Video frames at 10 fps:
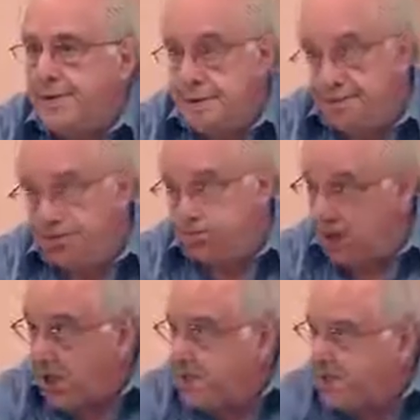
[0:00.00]
to be
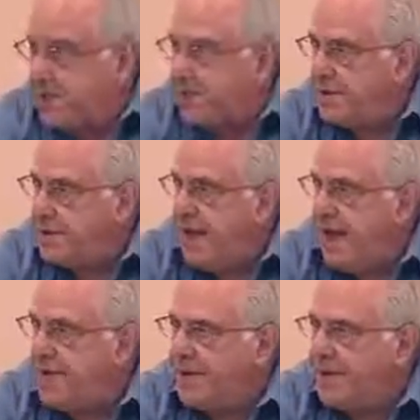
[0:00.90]
blunt,
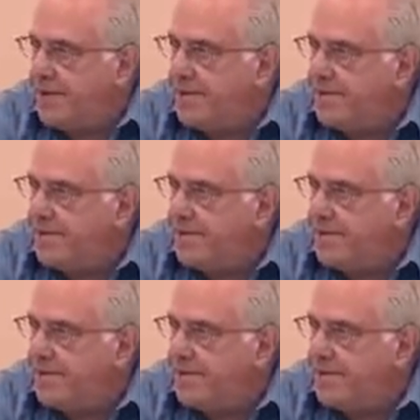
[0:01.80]
happened.